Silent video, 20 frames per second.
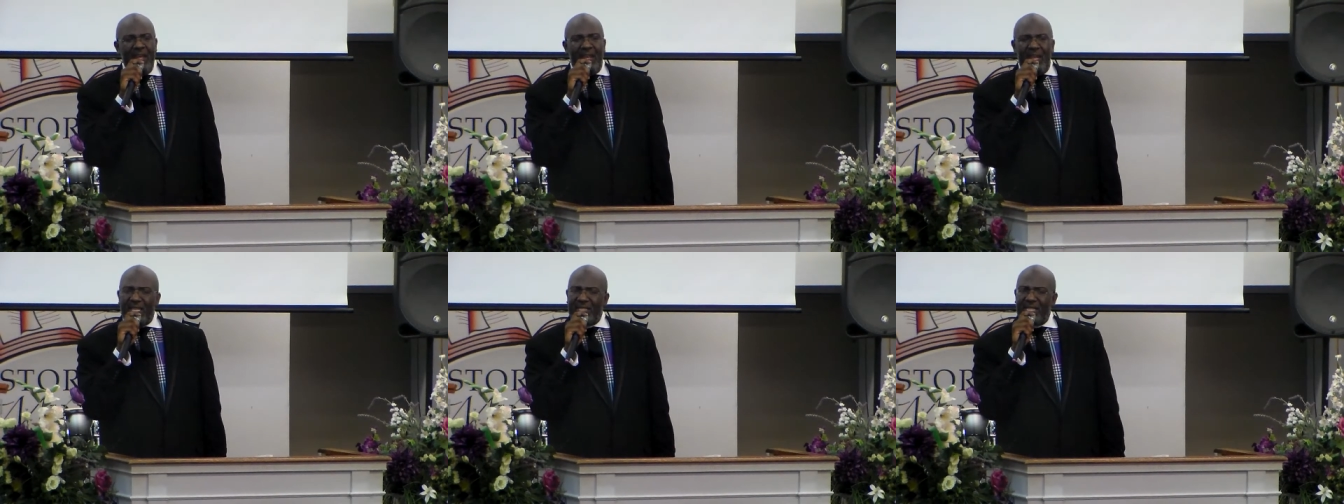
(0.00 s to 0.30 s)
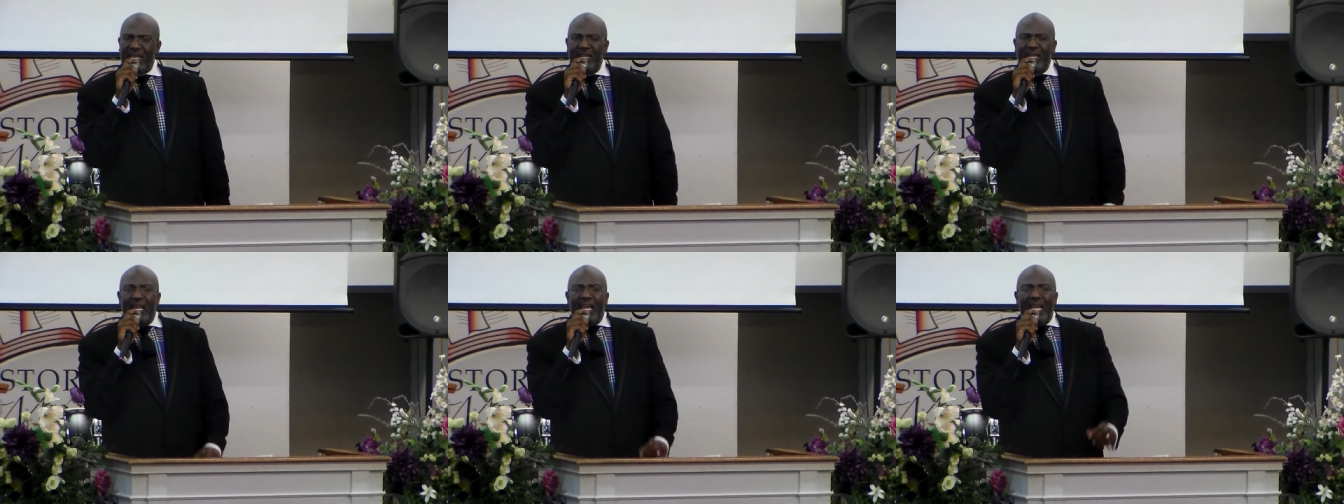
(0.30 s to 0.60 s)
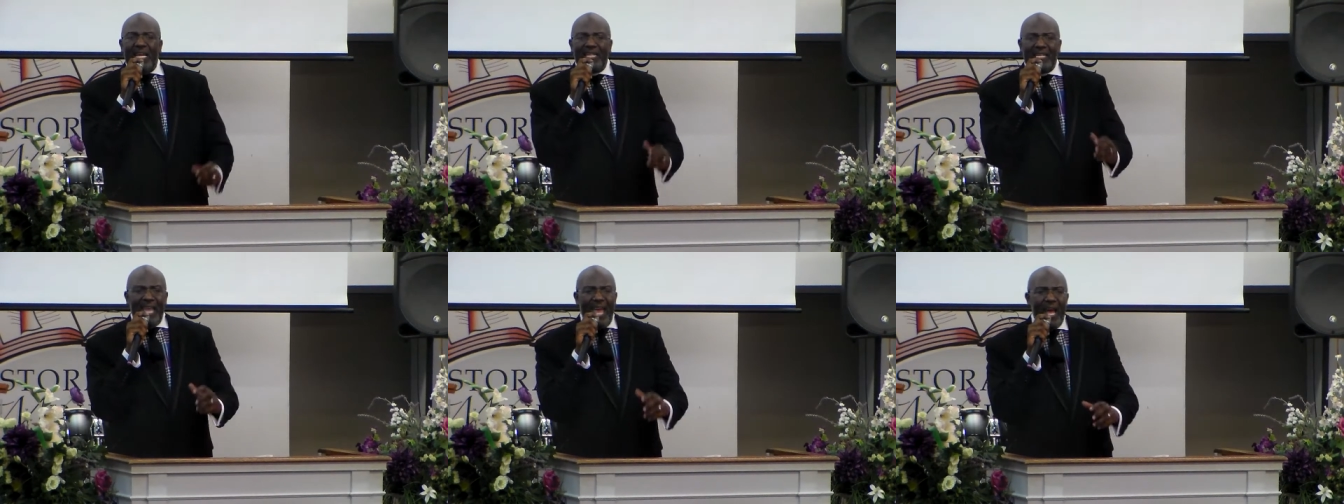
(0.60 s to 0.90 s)
Listen,
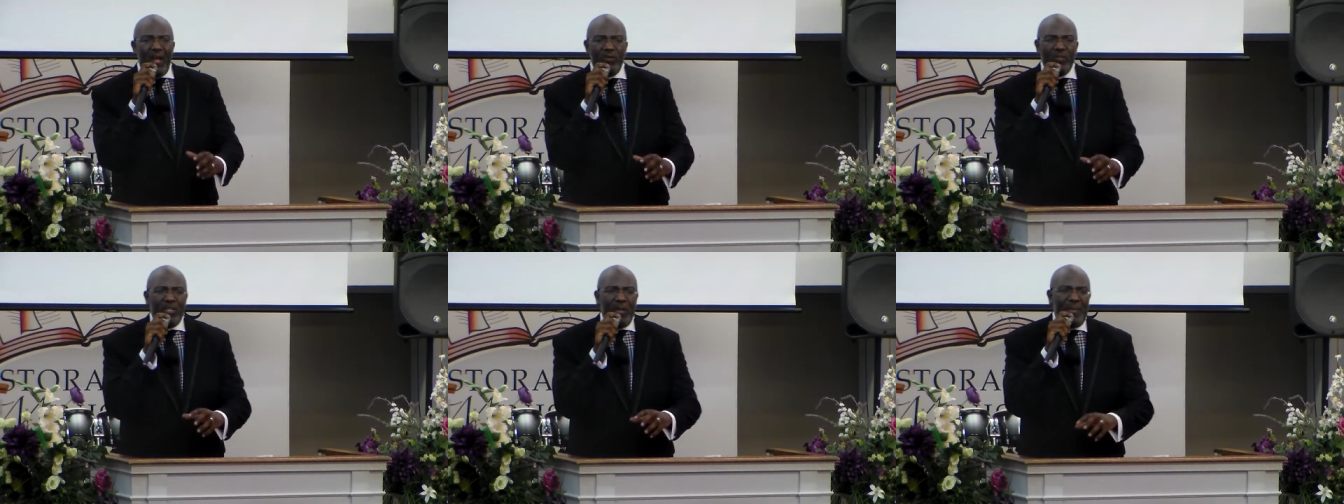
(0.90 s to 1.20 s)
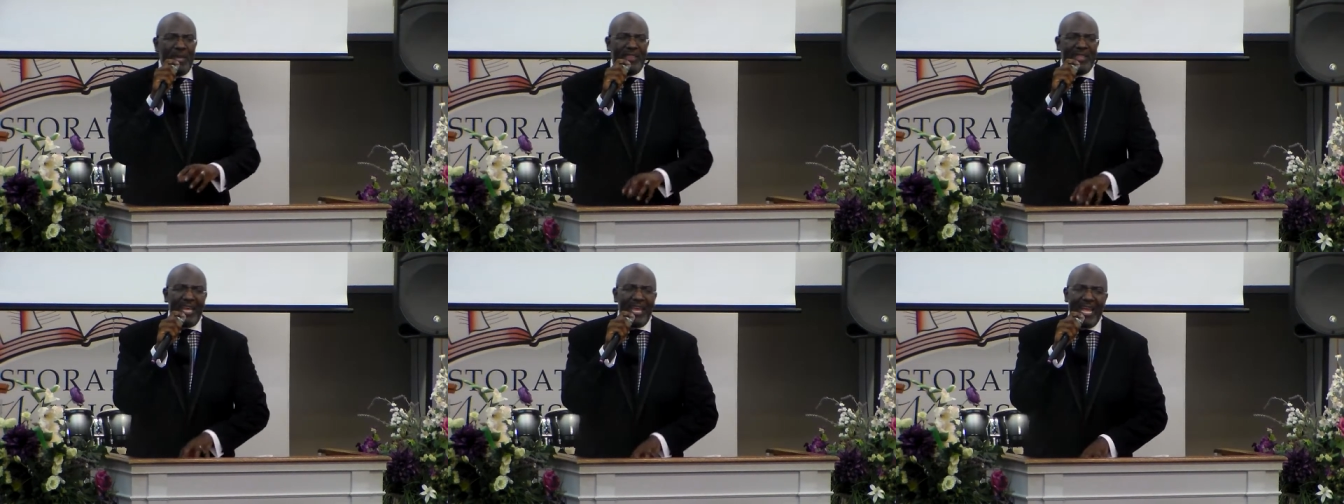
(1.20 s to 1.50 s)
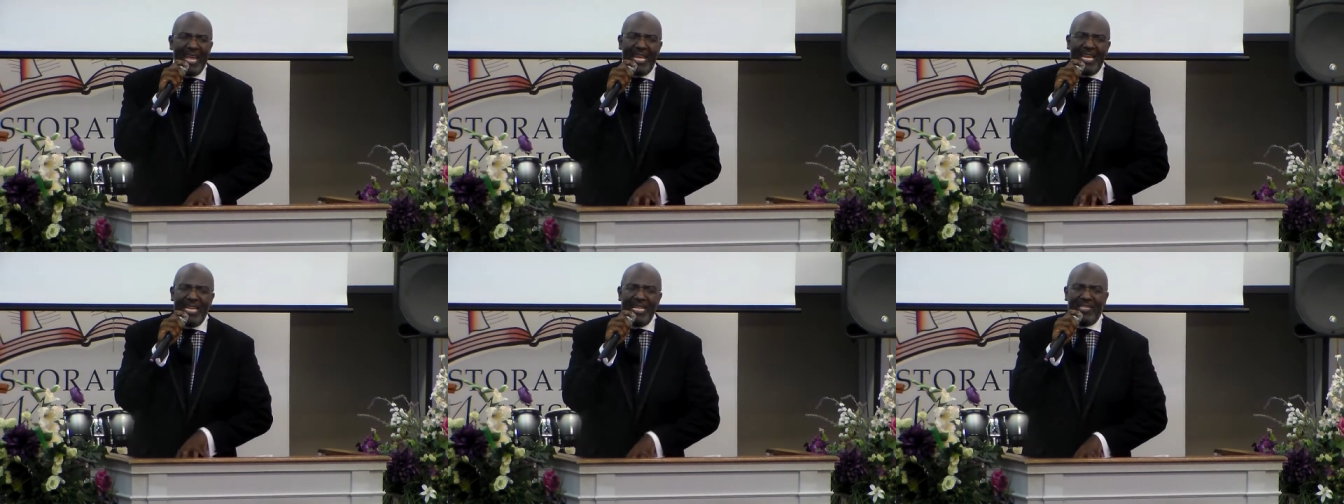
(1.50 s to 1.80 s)
he tells him at
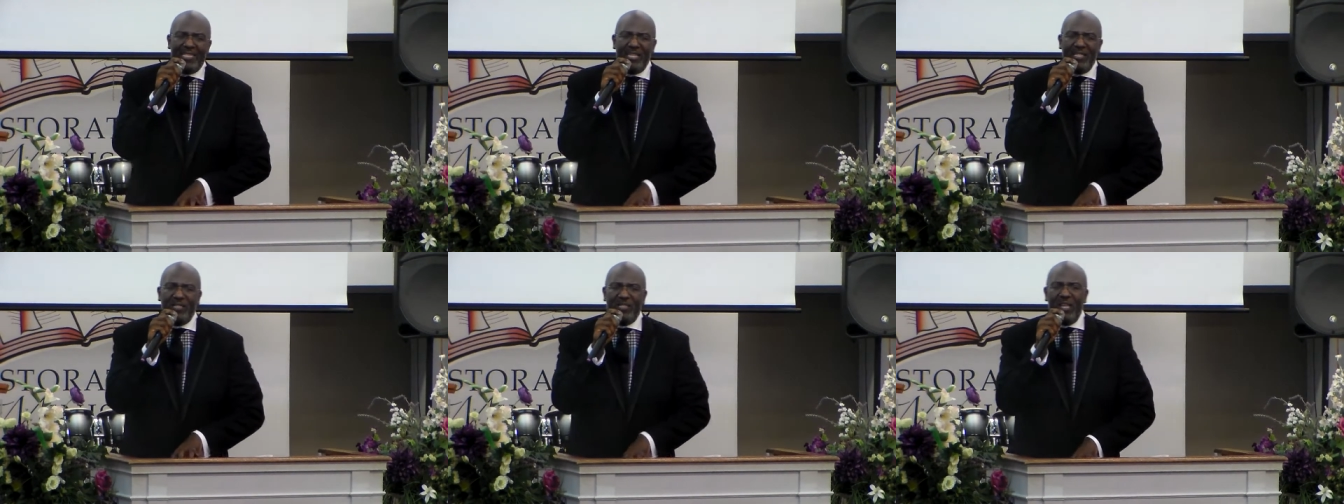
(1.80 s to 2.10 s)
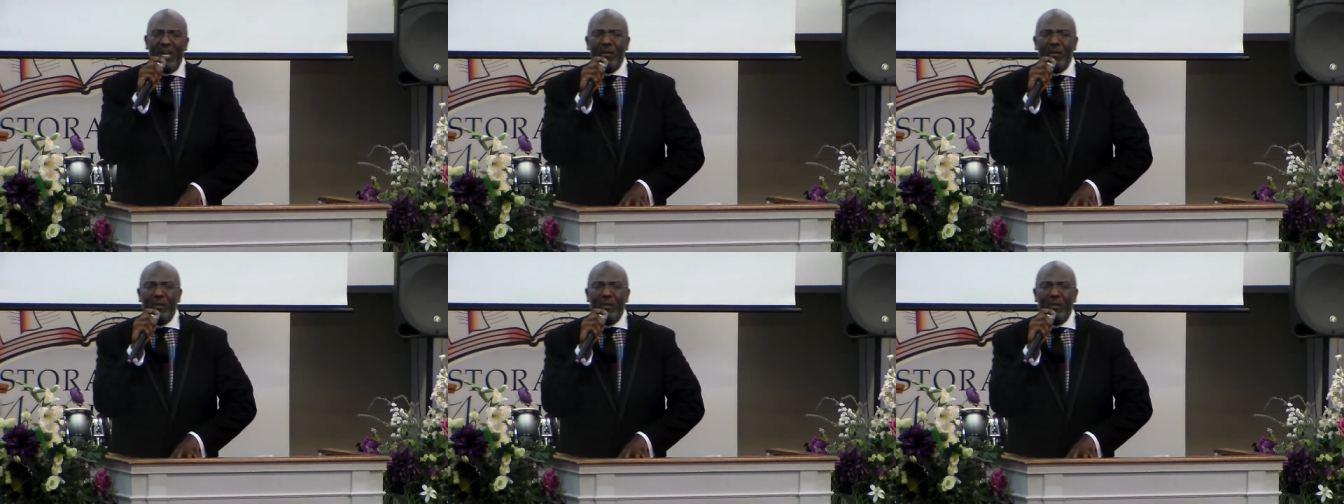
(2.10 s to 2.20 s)
the end, he says,